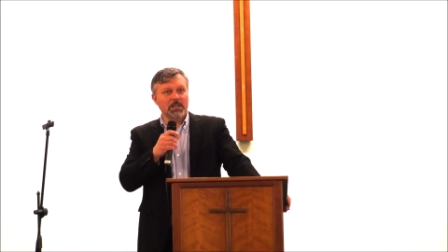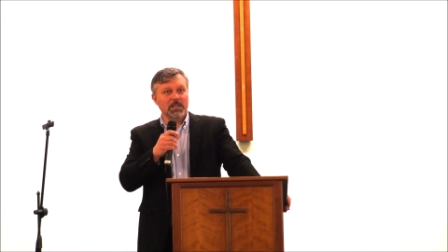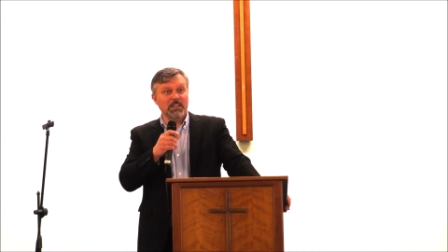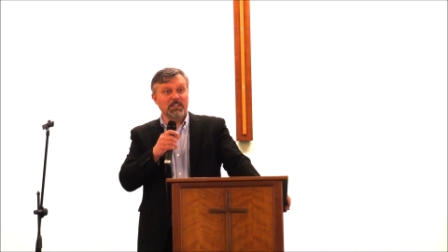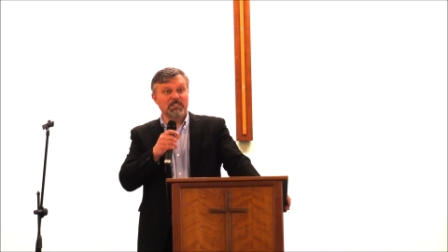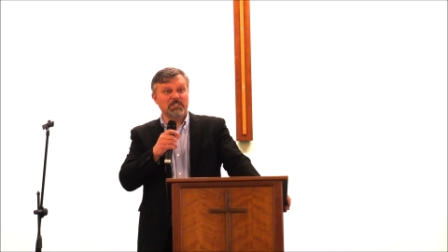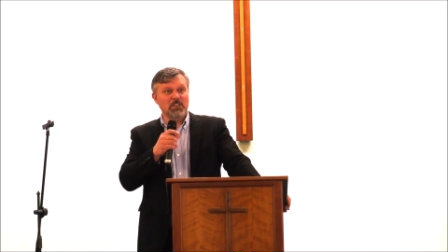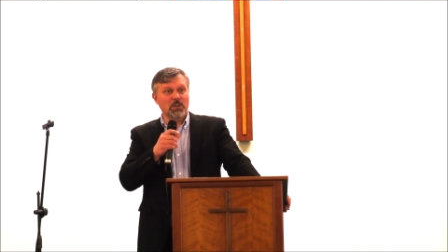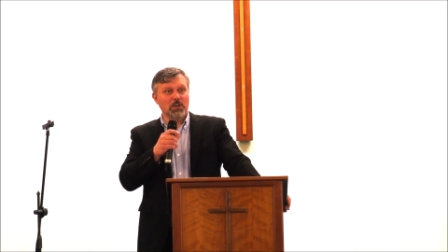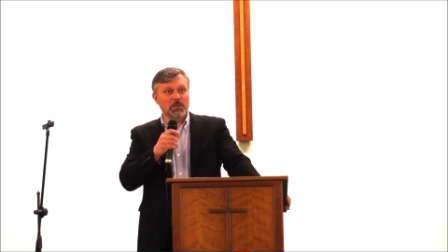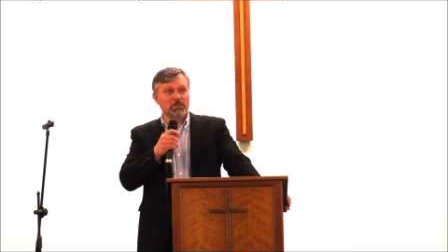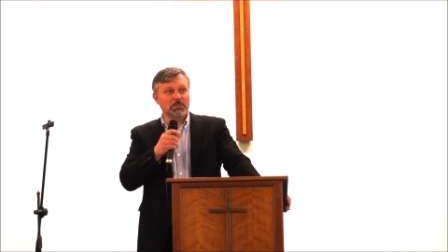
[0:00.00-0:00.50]

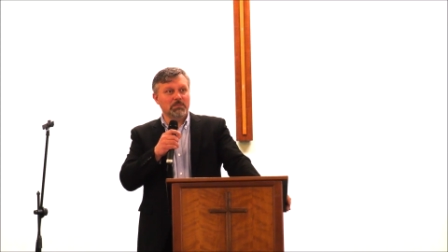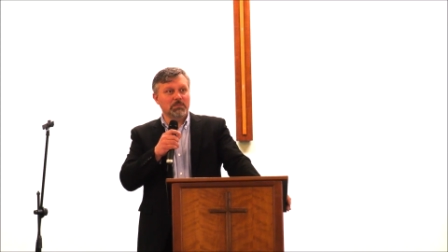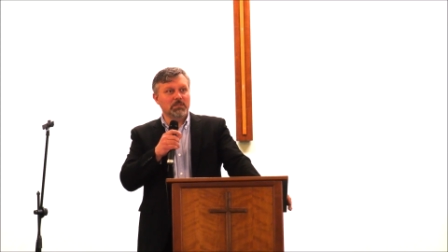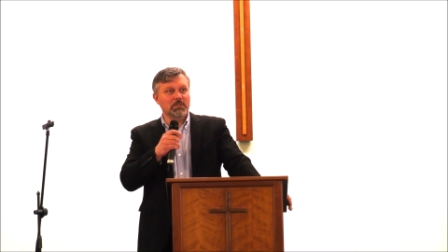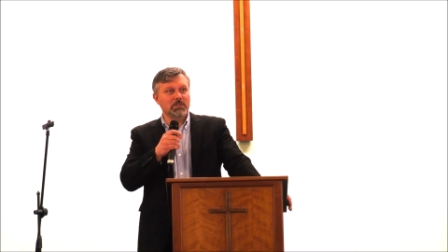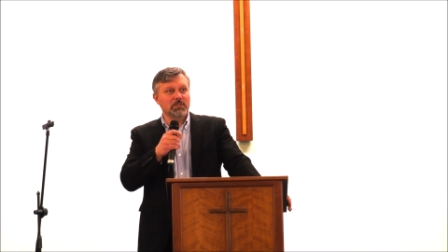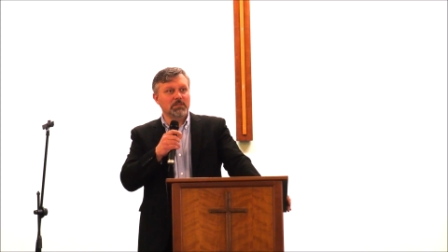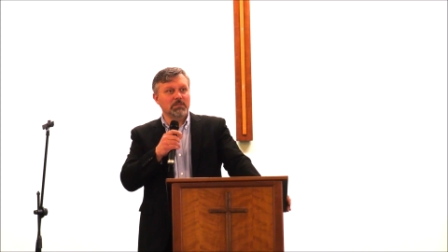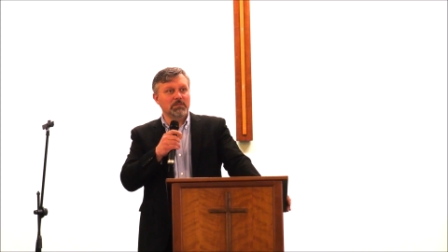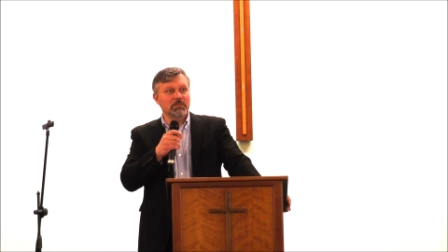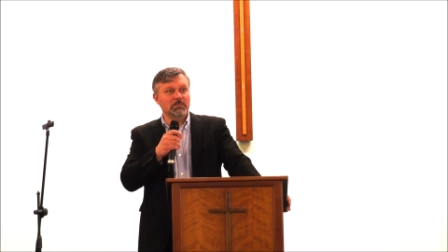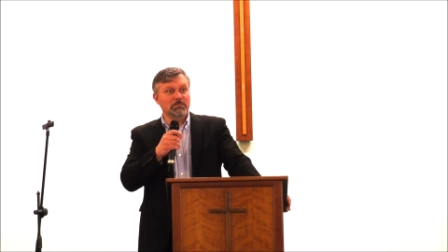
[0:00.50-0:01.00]
if not
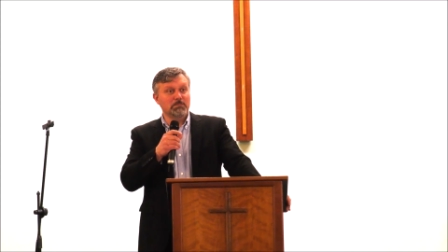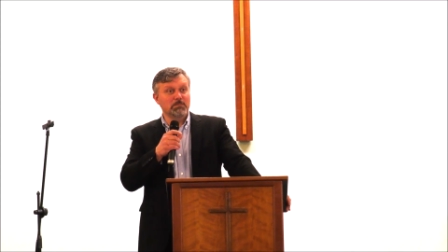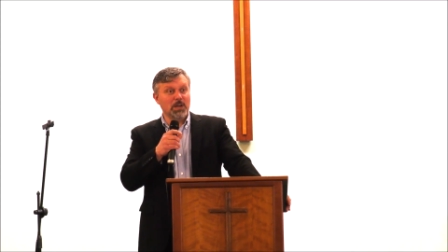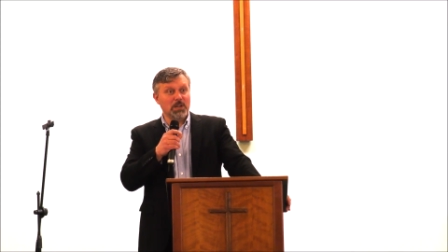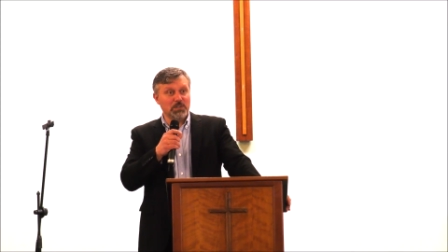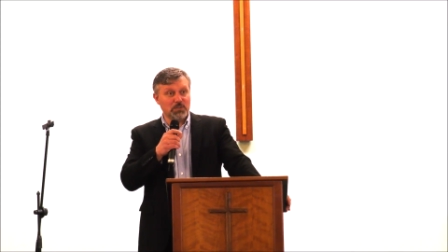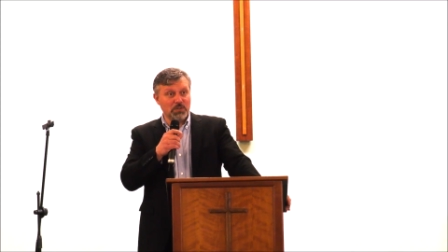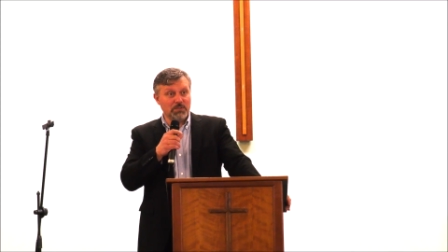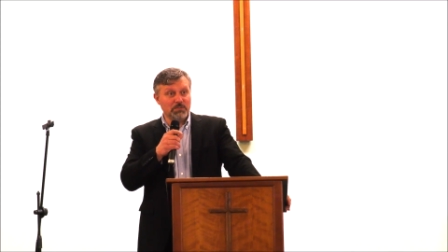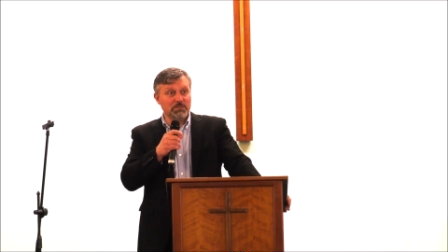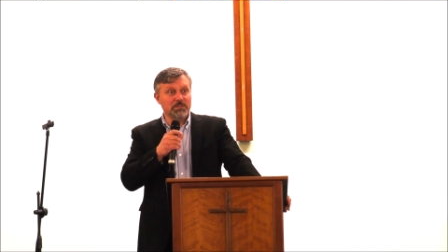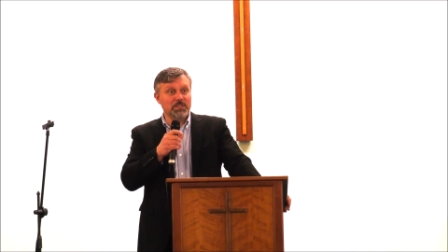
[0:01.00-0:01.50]

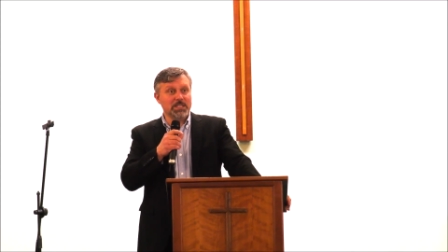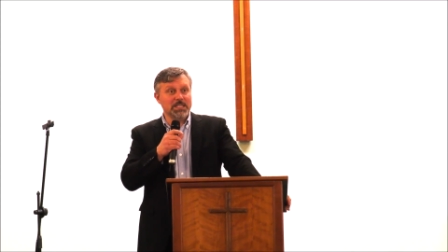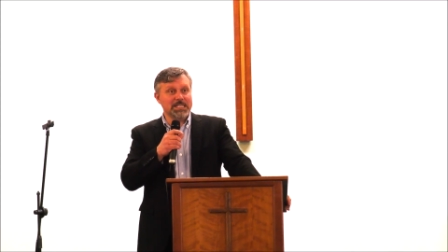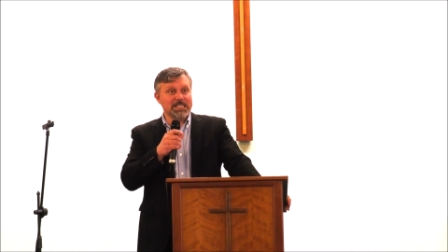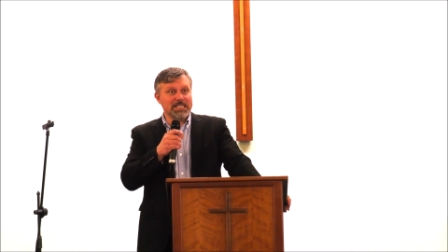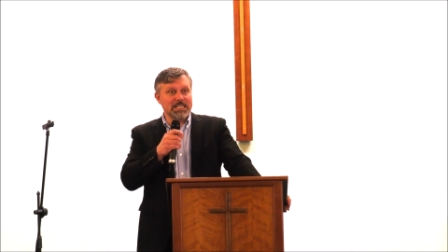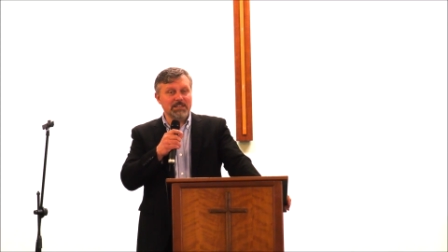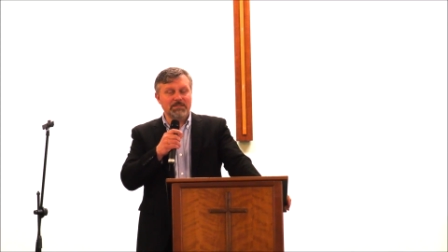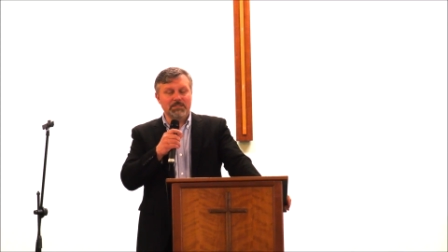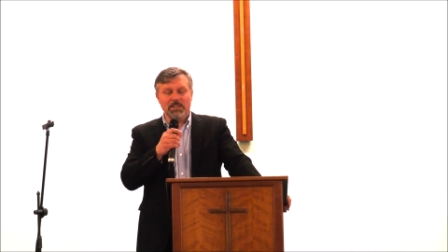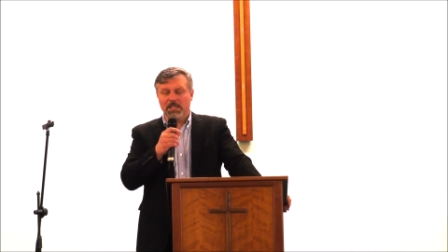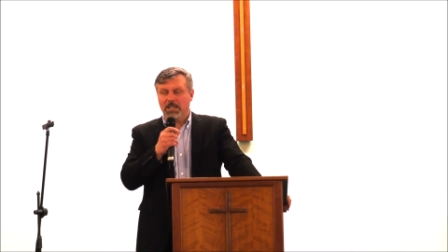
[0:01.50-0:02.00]
much of
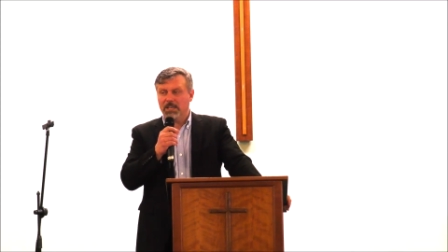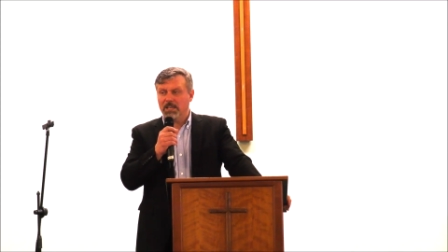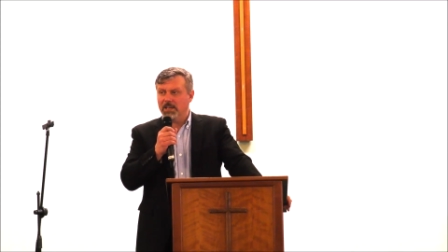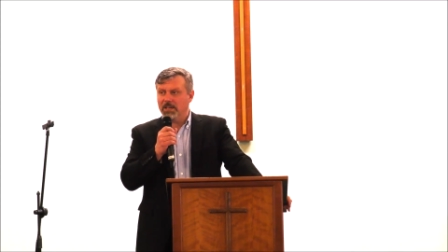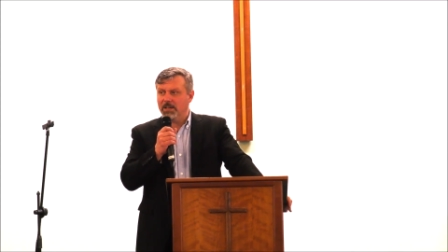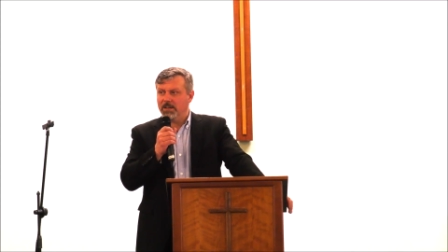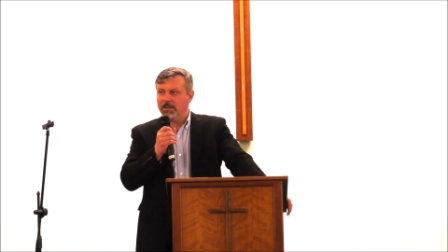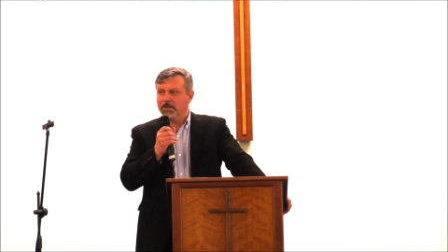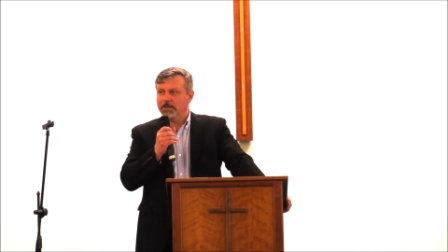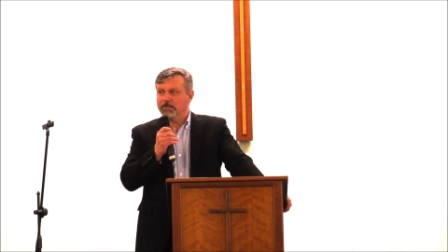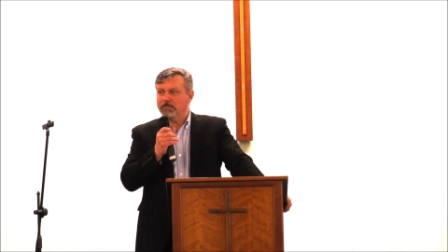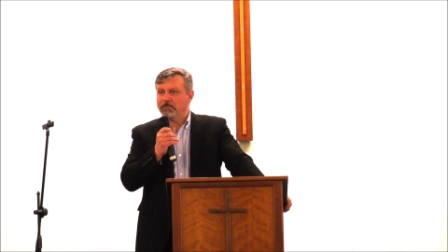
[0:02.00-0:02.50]
deceiving
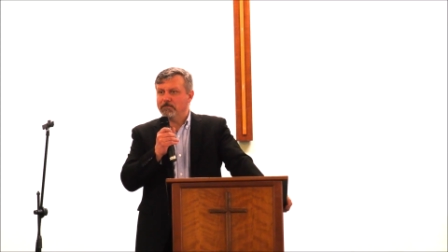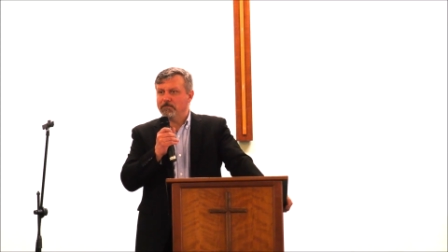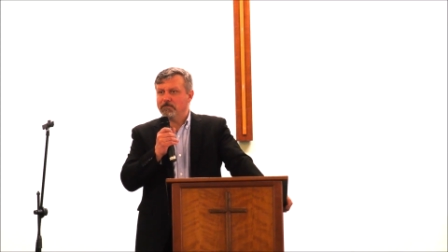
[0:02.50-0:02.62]
here.